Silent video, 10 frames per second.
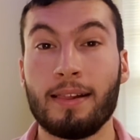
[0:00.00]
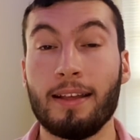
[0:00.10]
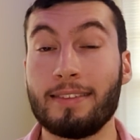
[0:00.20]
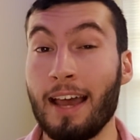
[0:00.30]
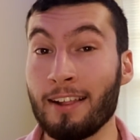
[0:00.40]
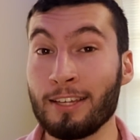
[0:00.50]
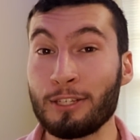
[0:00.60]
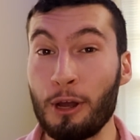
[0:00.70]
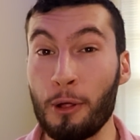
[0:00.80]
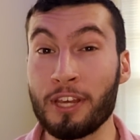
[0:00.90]
Italians
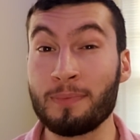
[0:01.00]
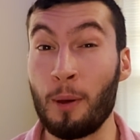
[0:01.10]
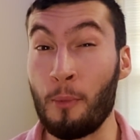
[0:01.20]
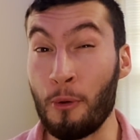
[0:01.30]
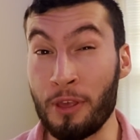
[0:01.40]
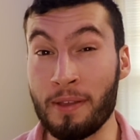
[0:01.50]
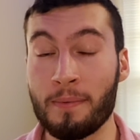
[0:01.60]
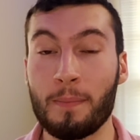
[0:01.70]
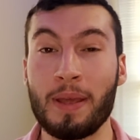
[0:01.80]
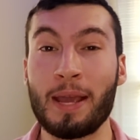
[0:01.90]
call these mammoni,
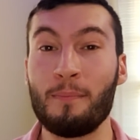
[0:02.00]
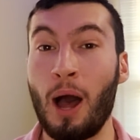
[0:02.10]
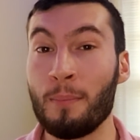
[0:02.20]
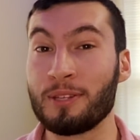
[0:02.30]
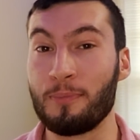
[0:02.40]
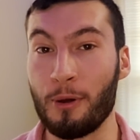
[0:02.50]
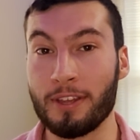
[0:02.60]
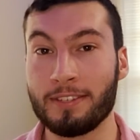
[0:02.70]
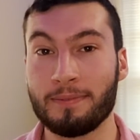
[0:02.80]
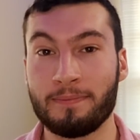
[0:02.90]
meaning mama's
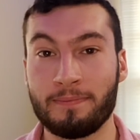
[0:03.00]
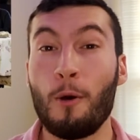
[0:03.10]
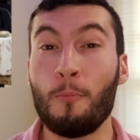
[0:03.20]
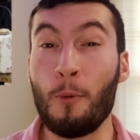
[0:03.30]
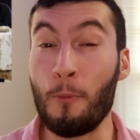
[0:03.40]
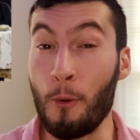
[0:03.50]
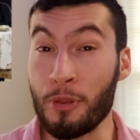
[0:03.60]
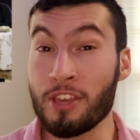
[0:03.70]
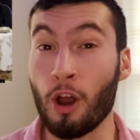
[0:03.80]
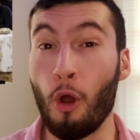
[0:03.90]
boys.
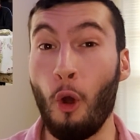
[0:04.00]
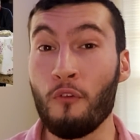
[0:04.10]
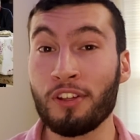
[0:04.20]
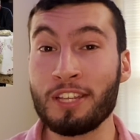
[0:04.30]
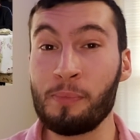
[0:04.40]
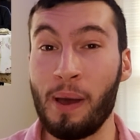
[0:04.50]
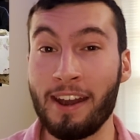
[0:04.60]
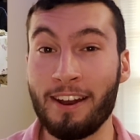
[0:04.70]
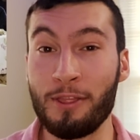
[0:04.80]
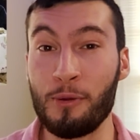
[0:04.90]
Mammoni are overly
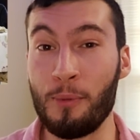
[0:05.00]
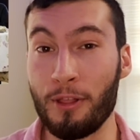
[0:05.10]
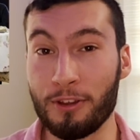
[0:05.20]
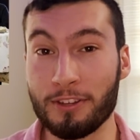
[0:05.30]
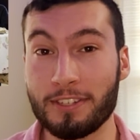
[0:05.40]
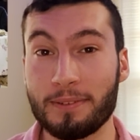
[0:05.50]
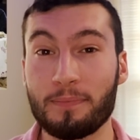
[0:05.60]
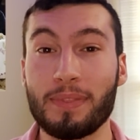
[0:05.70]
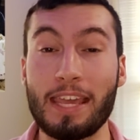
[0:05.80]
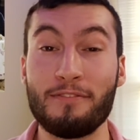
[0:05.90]
dependent on their mothers,
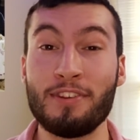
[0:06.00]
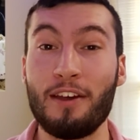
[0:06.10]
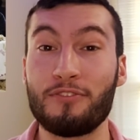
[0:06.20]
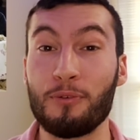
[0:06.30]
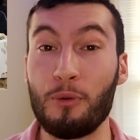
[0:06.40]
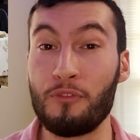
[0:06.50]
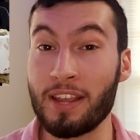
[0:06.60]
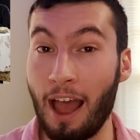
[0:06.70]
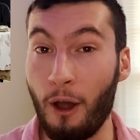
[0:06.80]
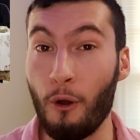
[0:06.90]
even after moving
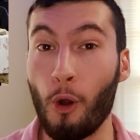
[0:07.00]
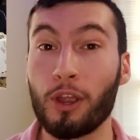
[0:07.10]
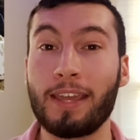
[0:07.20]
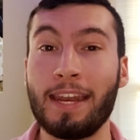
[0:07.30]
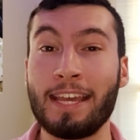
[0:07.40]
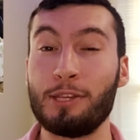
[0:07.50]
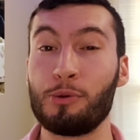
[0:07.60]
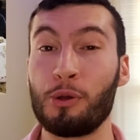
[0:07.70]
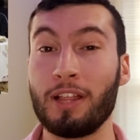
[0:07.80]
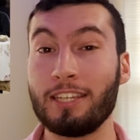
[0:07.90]
out or getting into a
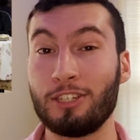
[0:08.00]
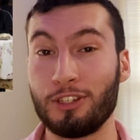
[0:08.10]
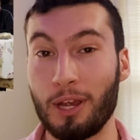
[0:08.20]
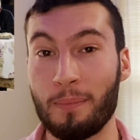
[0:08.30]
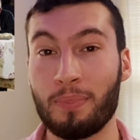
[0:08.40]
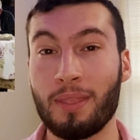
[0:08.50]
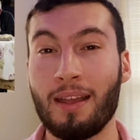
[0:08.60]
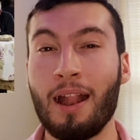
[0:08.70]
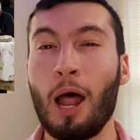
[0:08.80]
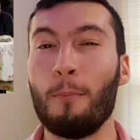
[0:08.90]
relationship,
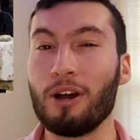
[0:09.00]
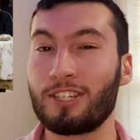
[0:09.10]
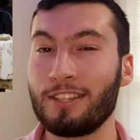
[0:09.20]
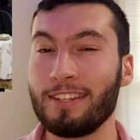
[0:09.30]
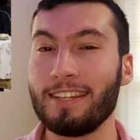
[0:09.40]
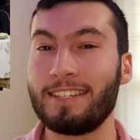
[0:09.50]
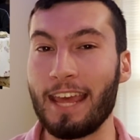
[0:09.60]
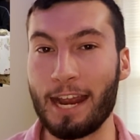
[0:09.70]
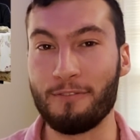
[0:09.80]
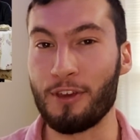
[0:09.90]
much to the
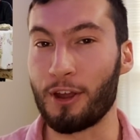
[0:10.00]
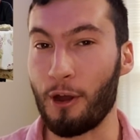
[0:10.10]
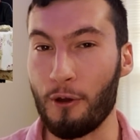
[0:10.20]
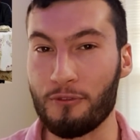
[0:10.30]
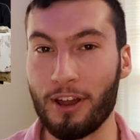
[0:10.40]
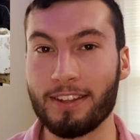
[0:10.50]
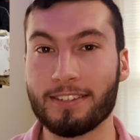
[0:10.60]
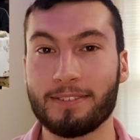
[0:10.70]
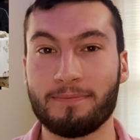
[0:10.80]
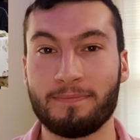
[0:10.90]
disdain of their girlfriends.